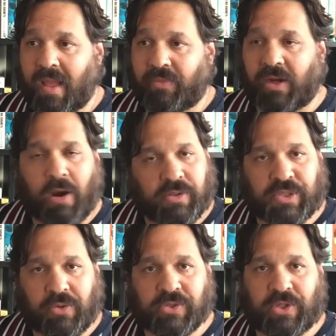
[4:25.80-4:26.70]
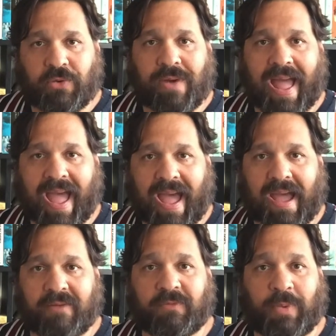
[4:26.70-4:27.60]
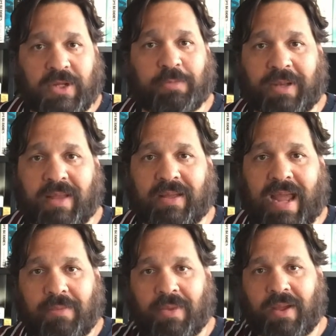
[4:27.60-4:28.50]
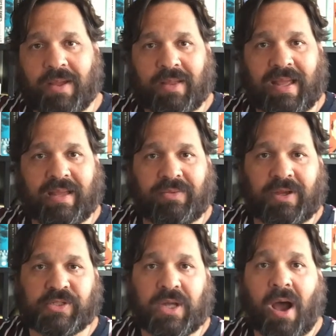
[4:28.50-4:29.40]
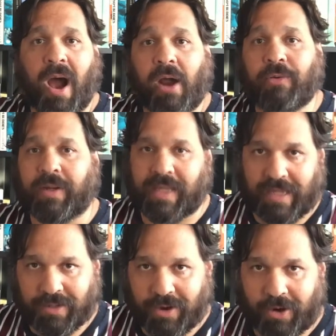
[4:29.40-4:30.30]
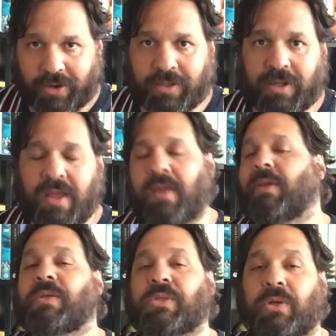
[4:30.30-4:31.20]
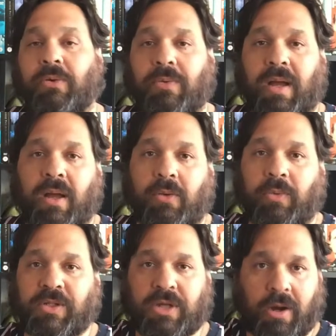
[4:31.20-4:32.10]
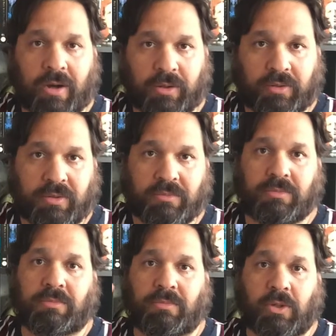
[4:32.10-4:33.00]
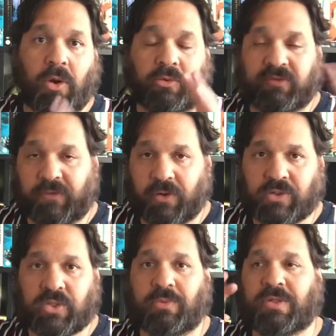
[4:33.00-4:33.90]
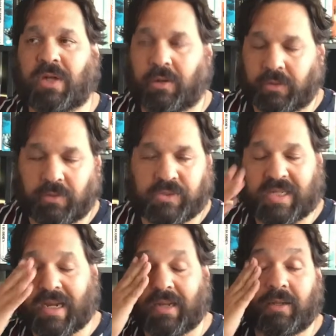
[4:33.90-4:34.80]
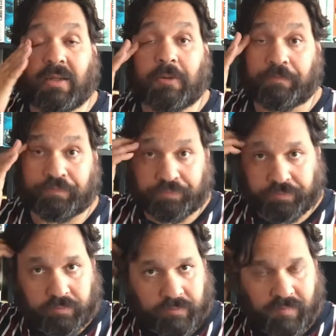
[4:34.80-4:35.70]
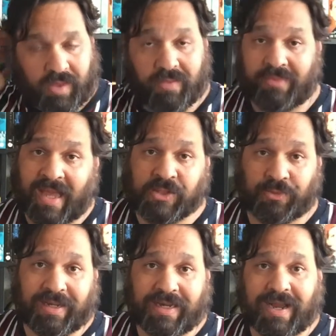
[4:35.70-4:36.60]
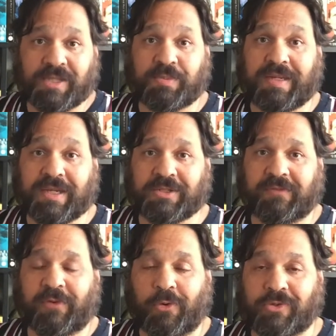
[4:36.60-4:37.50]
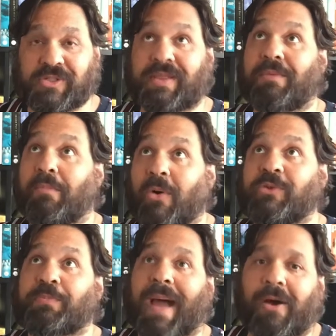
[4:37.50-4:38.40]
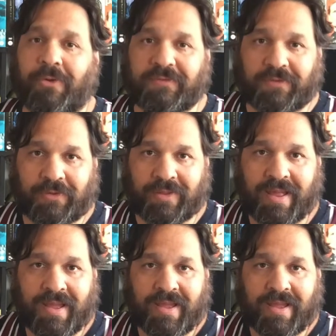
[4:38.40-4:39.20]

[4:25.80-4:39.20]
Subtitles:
The cards also have, when you play the game, there's a hierarchy card. So which card goes first, which card goes second. That's really nice because, of course, the most powerful